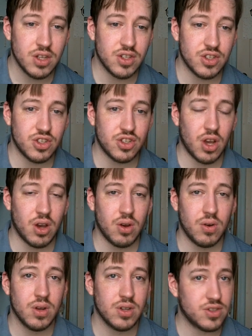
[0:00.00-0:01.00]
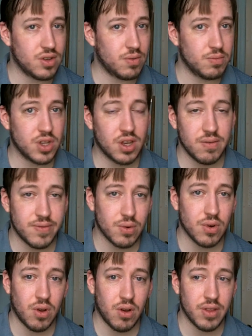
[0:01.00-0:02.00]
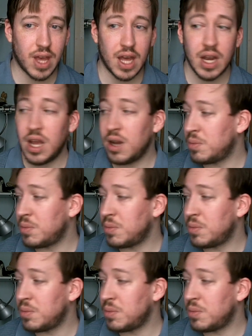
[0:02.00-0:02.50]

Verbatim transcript: to Stow. So, I'm looking forward to all that.